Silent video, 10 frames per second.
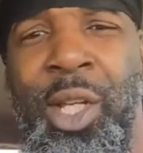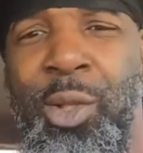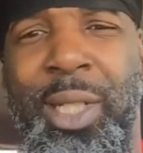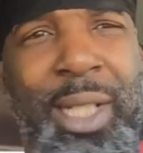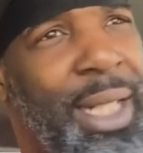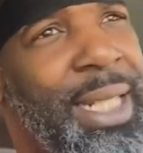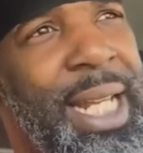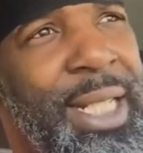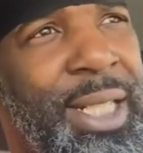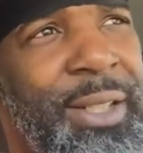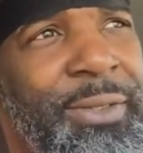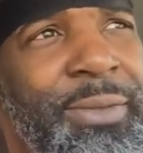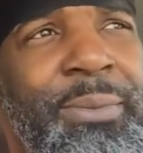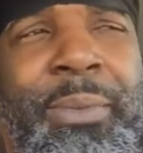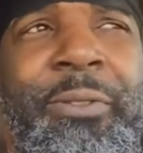You can delete that shift
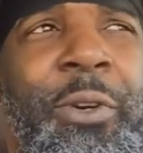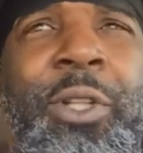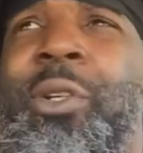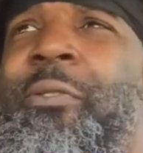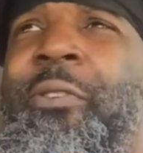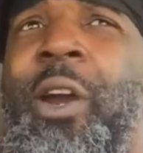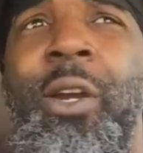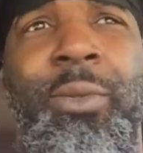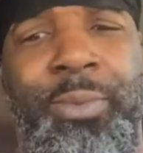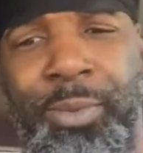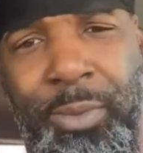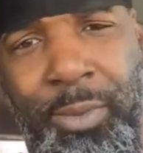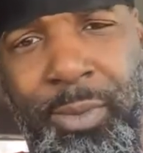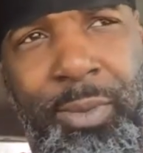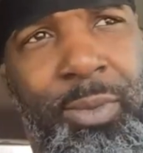before you confirm
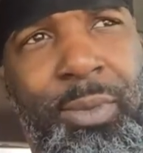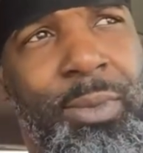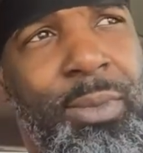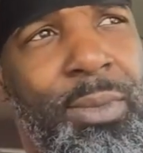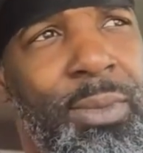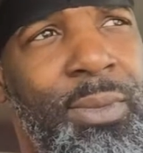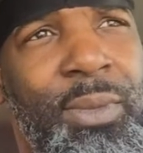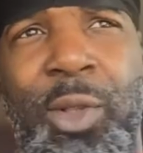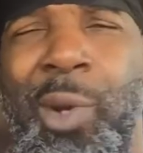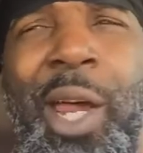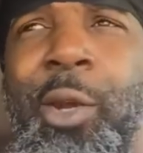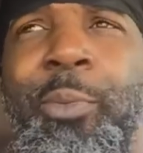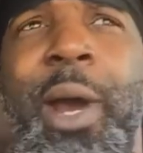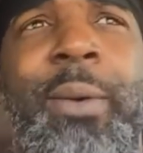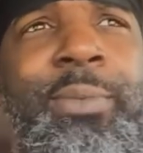without no
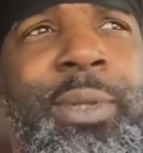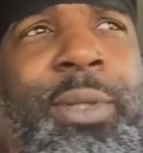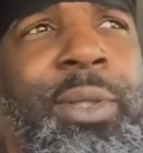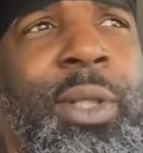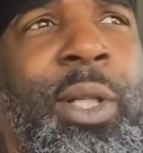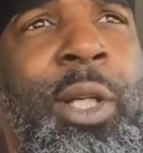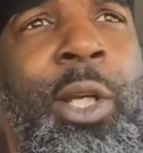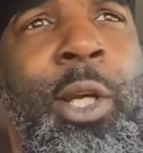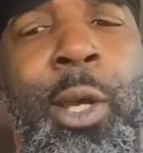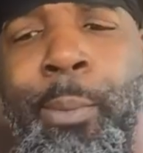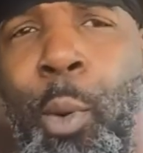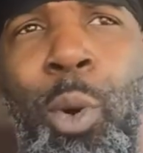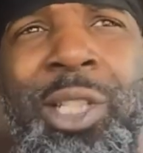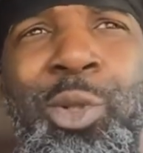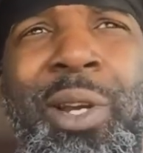problems. But
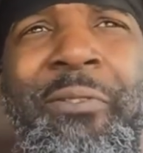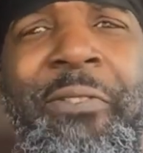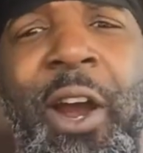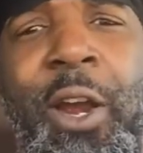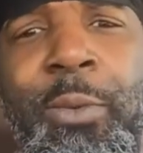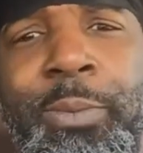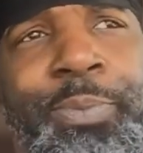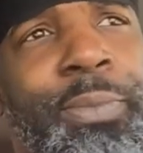once you confirm,